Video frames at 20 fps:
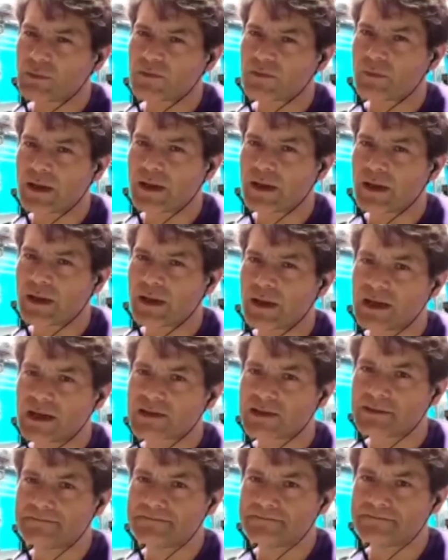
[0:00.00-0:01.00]
of medicine,
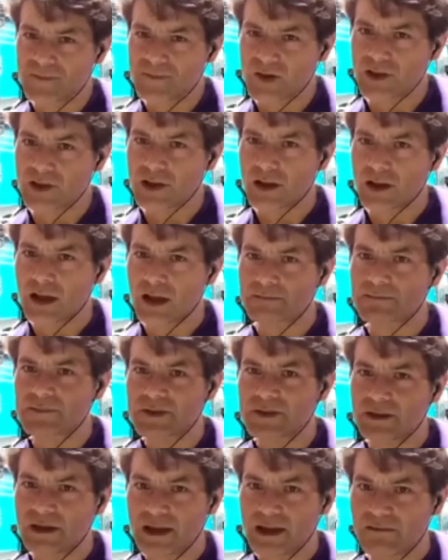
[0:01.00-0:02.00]
like
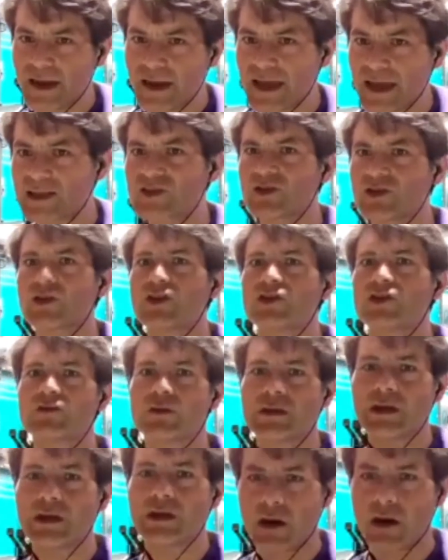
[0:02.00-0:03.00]
advanced
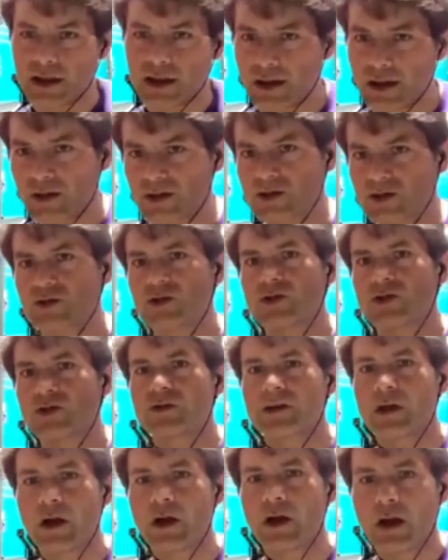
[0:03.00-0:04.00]
surgery, high cost
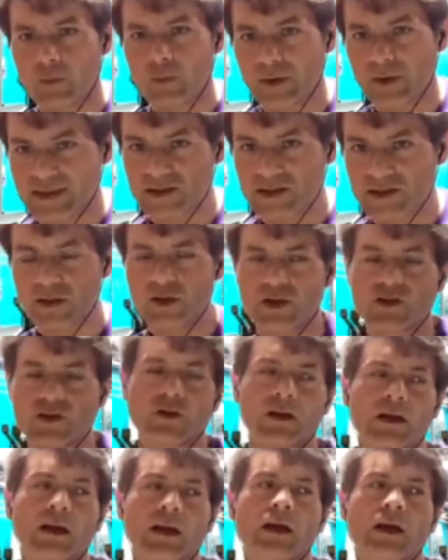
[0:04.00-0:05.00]
surgery, high risk
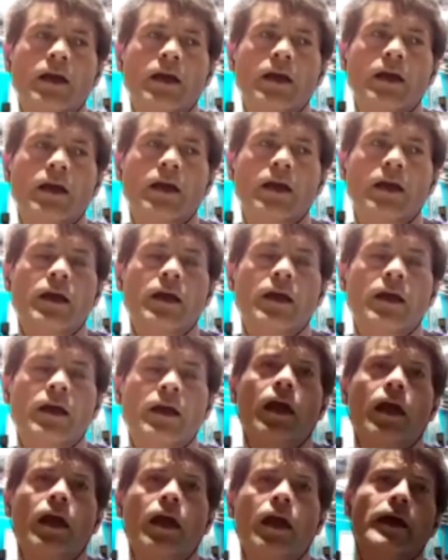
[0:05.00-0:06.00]
surgery,
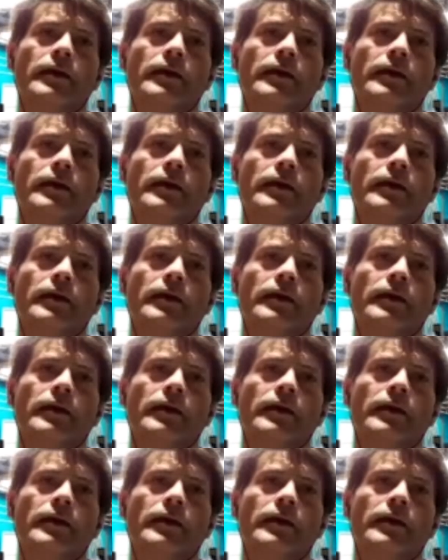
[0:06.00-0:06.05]
and